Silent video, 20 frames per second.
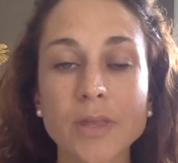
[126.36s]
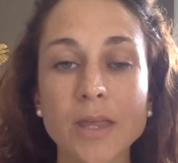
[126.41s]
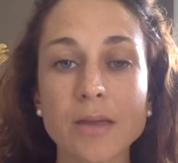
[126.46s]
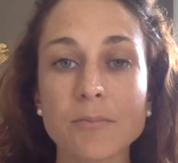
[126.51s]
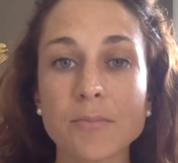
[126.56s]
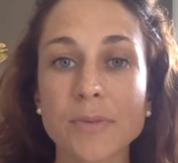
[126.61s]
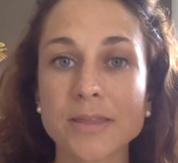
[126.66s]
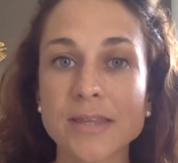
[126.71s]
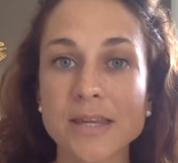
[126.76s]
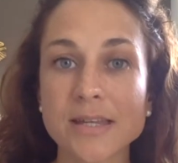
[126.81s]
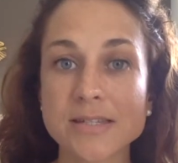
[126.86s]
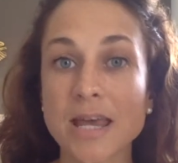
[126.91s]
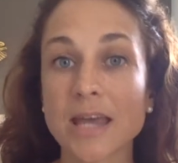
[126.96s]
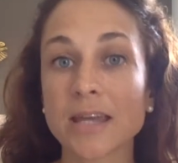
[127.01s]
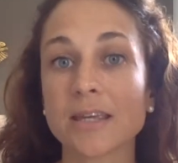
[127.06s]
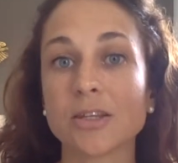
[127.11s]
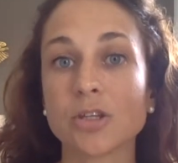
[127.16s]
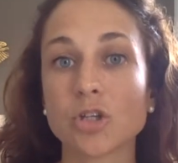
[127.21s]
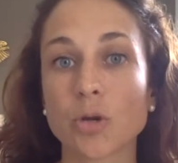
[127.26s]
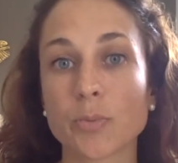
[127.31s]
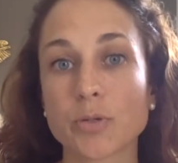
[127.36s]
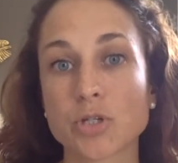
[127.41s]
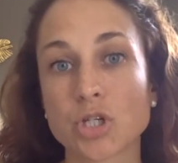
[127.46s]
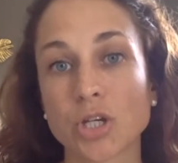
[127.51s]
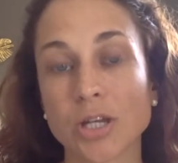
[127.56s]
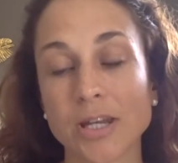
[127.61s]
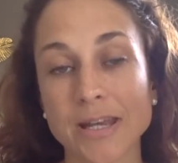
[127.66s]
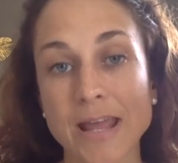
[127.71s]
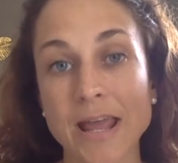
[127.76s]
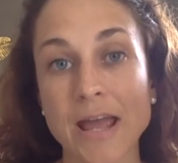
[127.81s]
But they're taking the
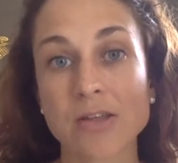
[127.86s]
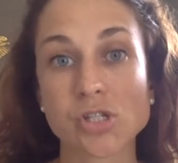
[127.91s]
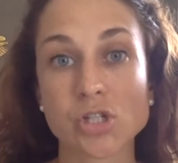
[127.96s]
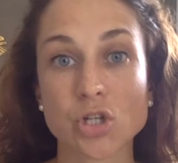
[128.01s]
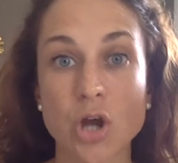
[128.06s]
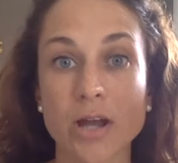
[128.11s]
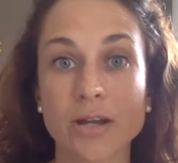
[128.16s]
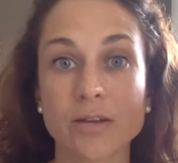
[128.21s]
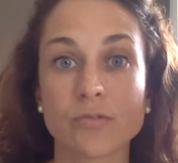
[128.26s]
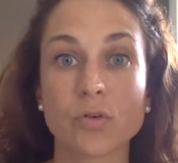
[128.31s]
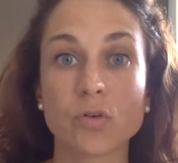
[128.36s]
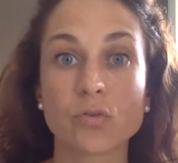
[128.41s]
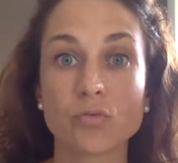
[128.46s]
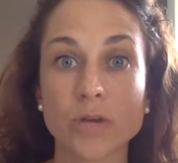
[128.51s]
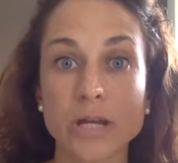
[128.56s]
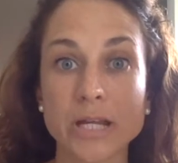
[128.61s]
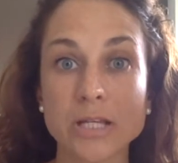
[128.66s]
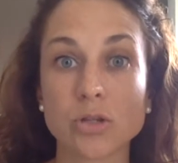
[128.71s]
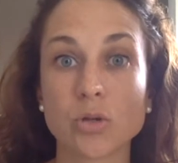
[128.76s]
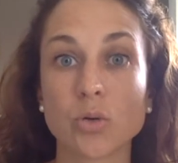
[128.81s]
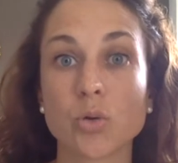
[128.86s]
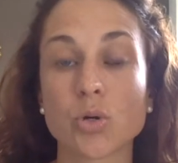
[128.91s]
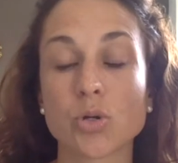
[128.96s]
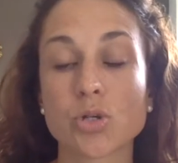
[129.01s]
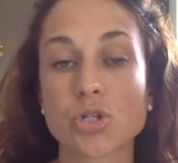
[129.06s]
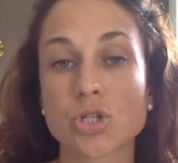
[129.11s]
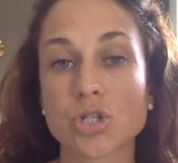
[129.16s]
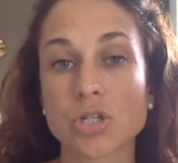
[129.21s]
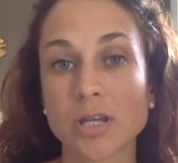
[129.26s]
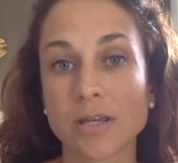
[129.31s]
opportunity now to kind of
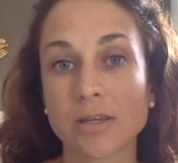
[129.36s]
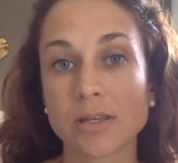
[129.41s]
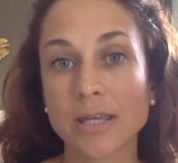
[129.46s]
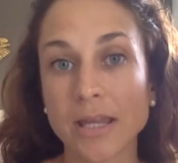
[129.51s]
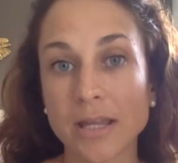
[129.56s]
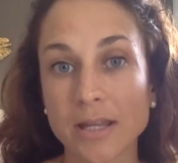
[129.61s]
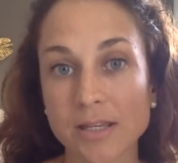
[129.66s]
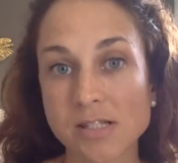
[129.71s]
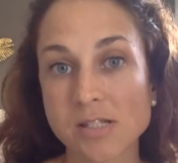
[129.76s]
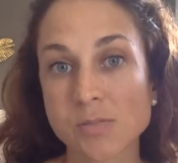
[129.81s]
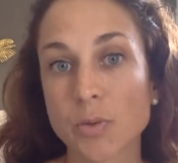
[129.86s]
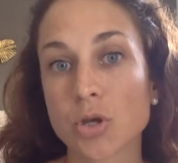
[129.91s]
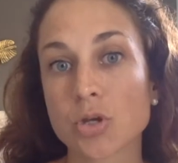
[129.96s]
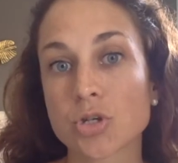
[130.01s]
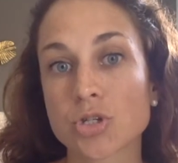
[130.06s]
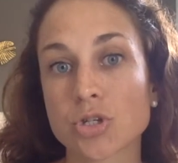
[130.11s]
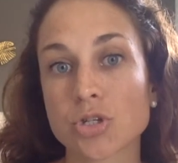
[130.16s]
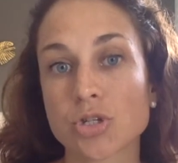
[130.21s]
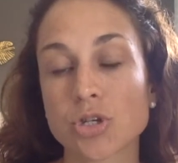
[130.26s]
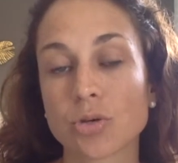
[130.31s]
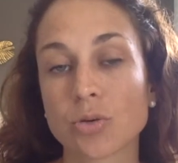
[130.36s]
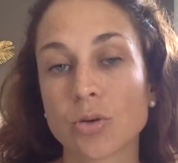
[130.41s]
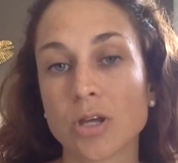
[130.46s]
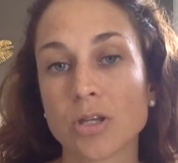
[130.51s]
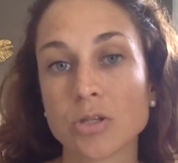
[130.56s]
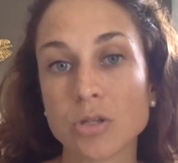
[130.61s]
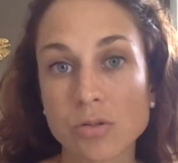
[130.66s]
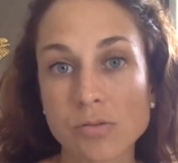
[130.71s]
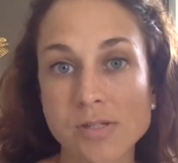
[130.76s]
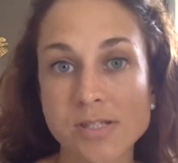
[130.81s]
relaunch, get exposure to a
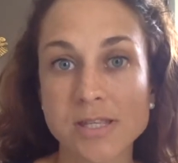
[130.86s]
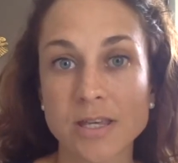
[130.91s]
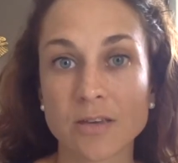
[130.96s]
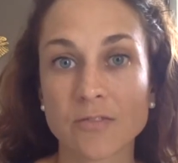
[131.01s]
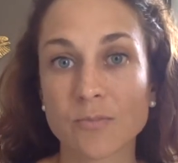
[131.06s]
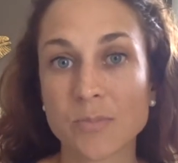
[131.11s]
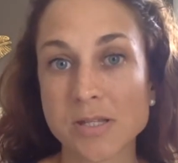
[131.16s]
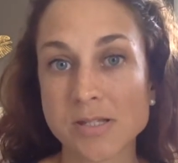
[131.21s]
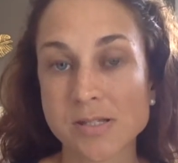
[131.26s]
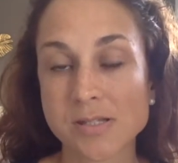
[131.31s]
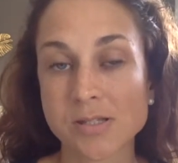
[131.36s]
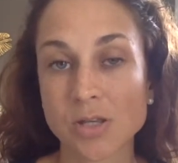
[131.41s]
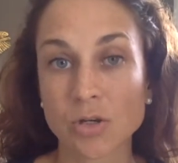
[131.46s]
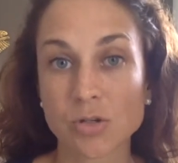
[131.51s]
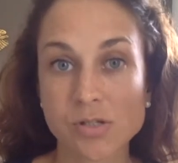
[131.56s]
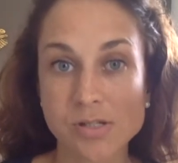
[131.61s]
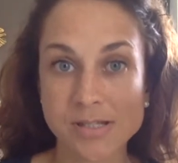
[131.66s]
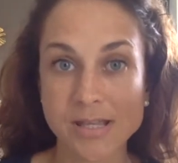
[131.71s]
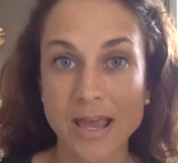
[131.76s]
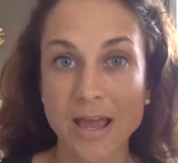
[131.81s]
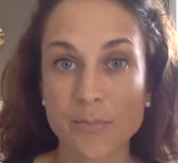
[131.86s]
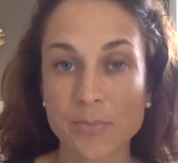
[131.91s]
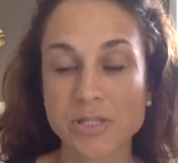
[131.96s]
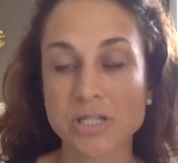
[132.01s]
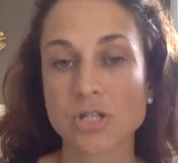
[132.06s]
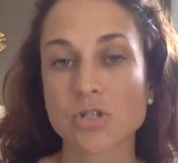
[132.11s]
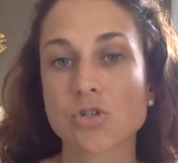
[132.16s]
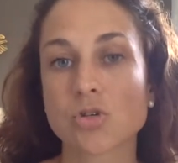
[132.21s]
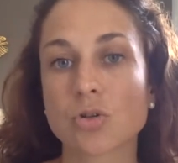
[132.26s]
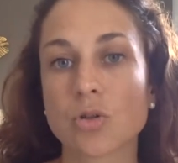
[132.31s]
new set of business owners, our
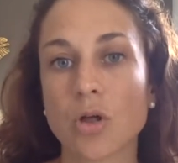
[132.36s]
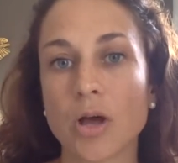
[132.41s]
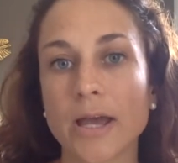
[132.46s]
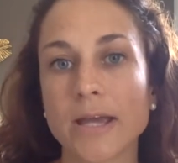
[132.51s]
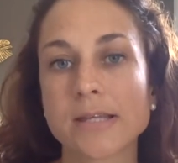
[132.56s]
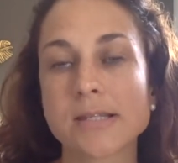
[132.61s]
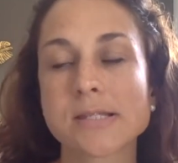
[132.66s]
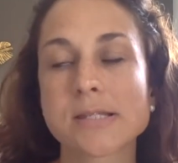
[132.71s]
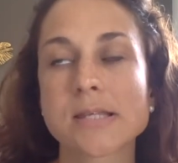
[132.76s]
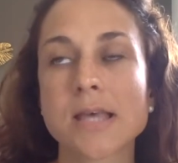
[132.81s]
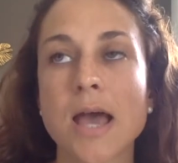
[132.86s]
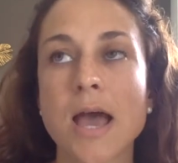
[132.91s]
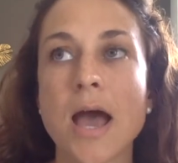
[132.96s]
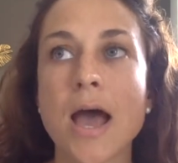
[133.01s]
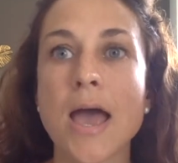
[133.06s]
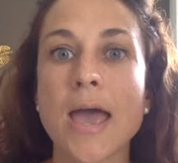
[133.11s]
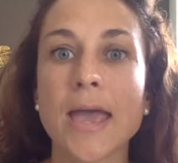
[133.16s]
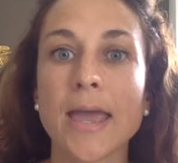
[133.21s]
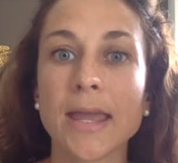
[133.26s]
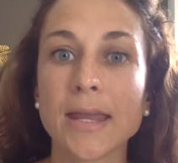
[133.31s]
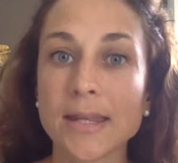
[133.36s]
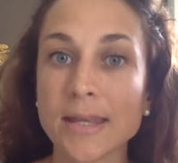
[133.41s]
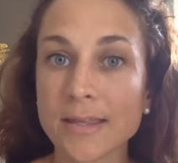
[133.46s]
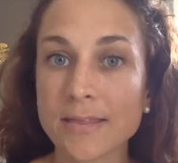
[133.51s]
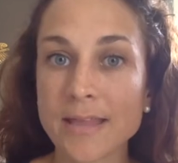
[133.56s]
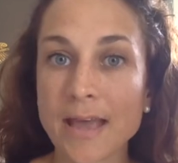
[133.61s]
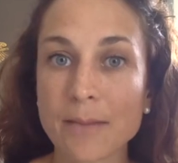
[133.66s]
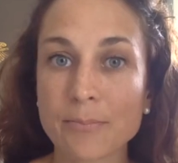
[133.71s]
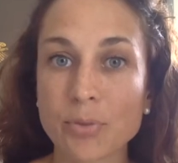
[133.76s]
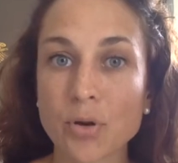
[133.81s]
potential clients. And in
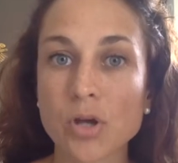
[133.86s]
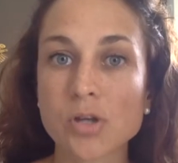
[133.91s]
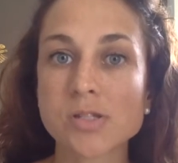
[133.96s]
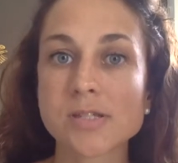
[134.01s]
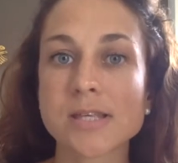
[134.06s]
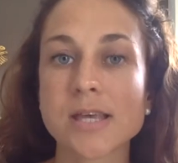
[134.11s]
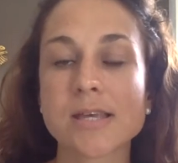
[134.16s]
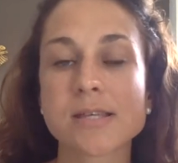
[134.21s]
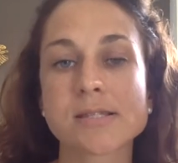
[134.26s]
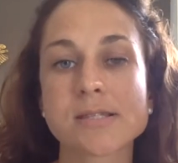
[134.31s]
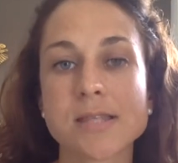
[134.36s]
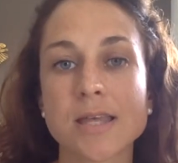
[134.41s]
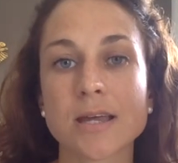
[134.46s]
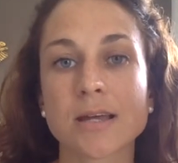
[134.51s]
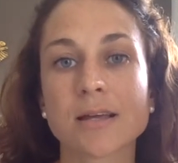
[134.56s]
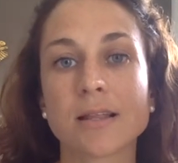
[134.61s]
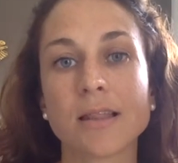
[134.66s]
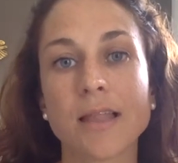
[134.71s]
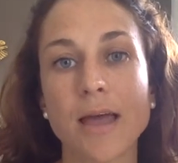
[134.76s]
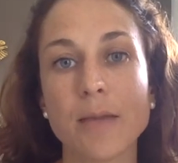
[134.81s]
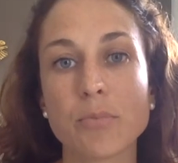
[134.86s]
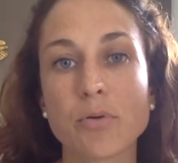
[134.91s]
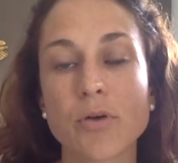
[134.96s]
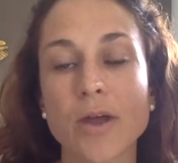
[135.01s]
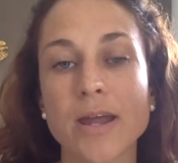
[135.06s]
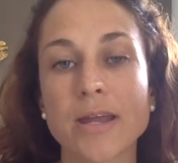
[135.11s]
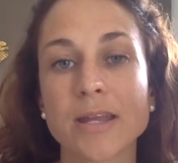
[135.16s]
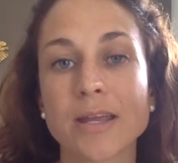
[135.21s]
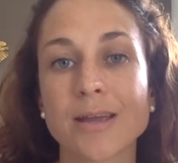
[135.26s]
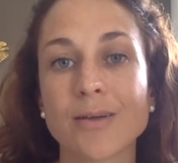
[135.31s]
that process, they're
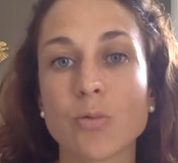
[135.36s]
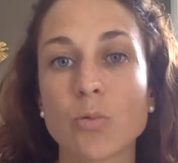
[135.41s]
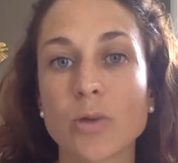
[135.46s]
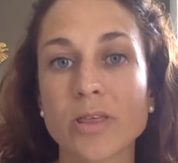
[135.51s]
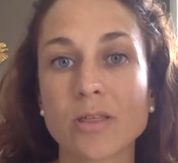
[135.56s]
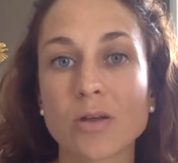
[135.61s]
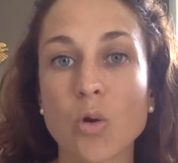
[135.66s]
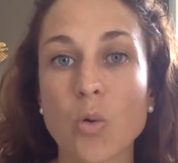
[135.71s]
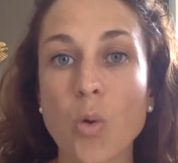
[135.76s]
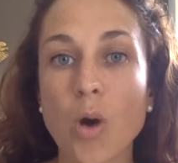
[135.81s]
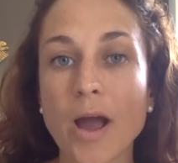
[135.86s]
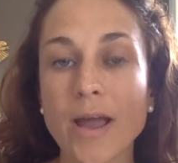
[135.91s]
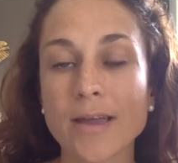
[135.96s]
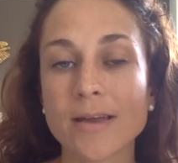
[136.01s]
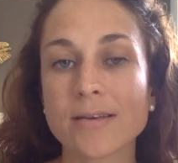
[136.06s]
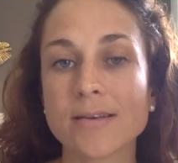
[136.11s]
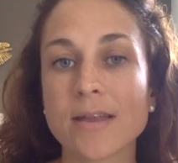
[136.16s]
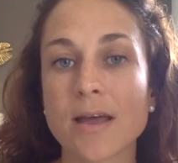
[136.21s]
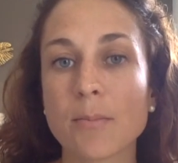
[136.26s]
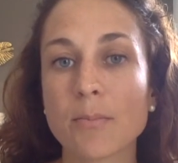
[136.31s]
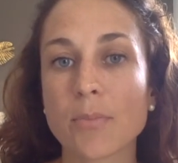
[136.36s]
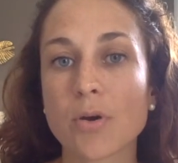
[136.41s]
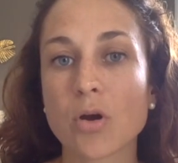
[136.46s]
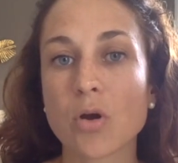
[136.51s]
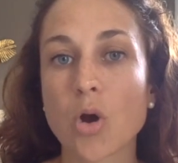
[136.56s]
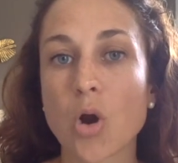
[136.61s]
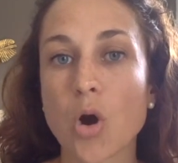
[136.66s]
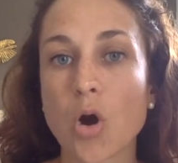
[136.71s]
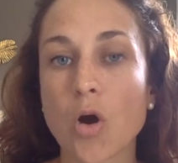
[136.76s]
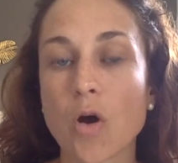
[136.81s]
collaborating with quite a number
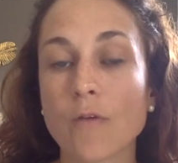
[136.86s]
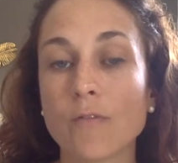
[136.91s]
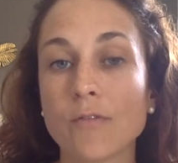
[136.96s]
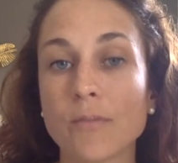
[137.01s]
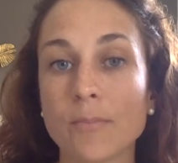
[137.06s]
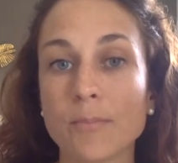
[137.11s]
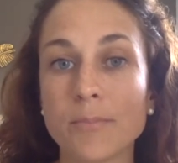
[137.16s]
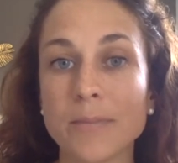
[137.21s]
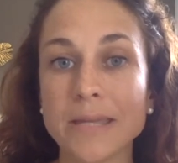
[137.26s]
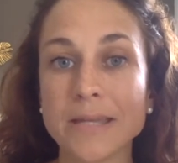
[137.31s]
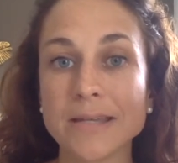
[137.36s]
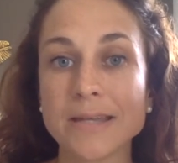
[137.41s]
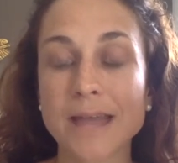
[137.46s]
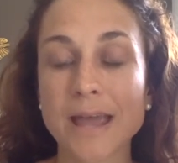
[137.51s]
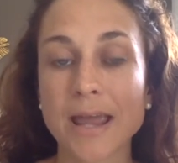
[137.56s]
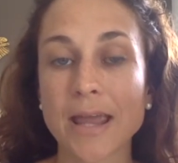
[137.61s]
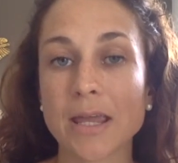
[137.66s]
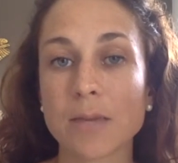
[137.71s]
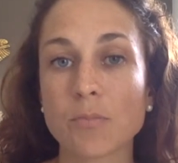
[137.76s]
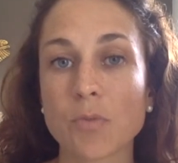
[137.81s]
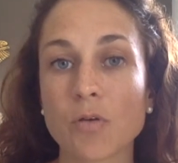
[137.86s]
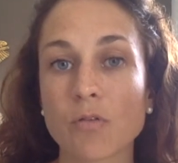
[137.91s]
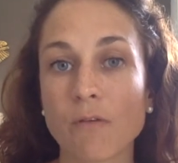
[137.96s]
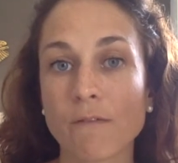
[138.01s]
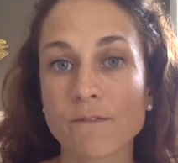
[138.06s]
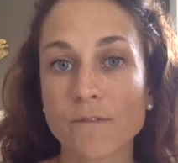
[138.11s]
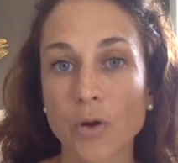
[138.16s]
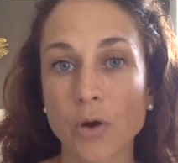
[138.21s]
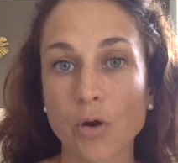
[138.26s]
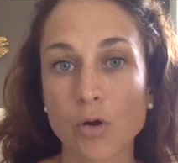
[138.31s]
of big name
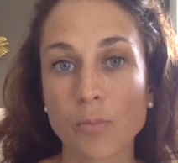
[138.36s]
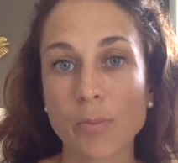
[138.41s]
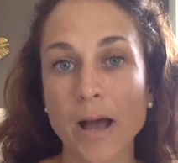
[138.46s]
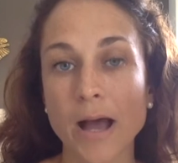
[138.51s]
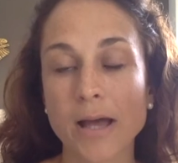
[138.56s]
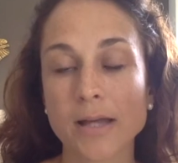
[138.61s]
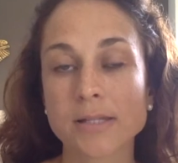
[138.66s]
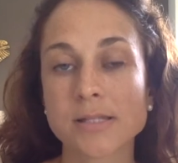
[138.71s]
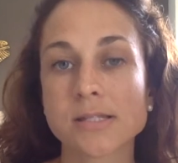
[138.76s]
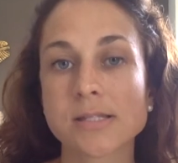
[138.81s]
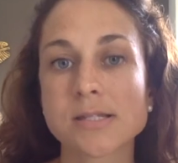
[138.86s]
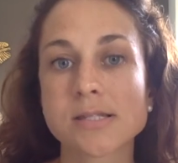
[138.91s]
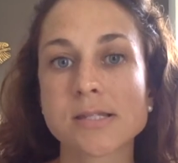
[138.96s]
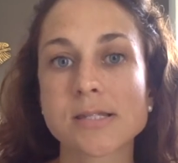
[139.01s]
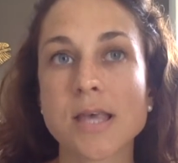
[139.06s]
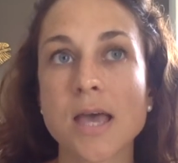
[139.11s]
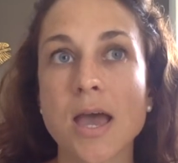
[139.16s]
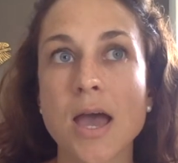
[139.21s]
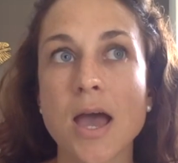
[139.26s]
referral partners